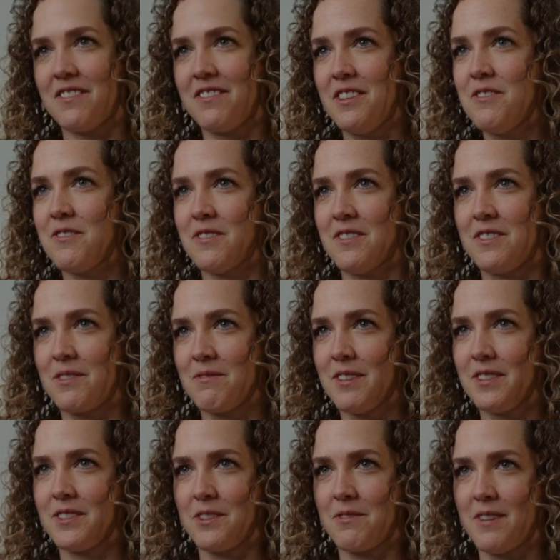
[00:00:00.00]
funerals
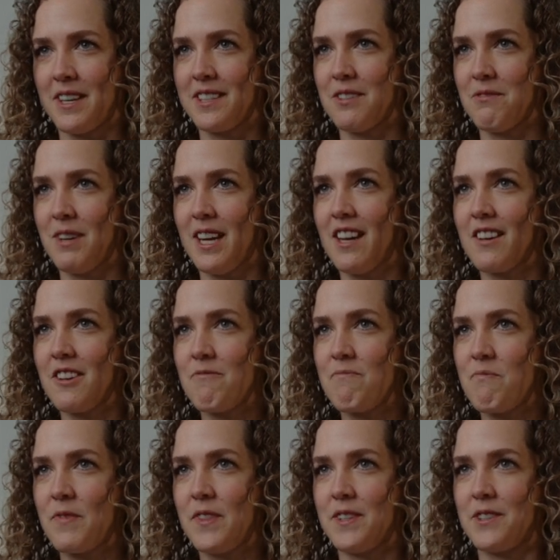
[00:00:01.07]
once or twice a week.
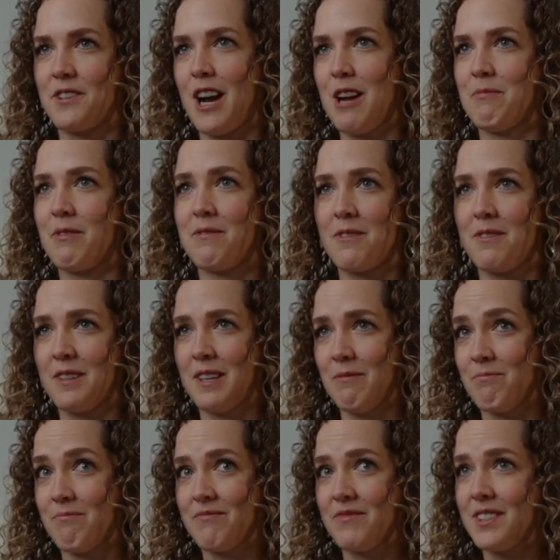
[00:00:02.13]
This tribe of
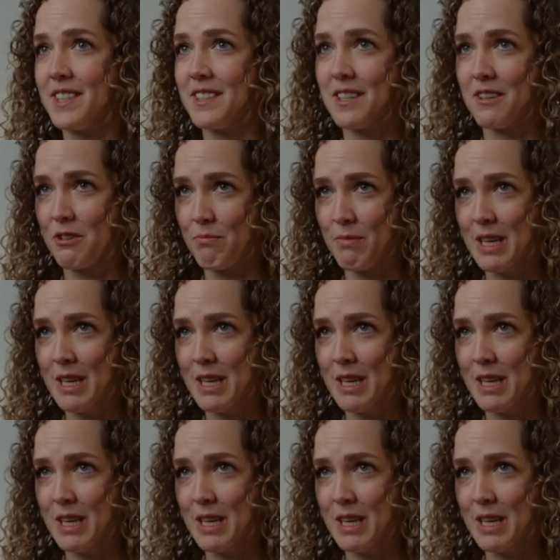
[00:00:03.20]
only 600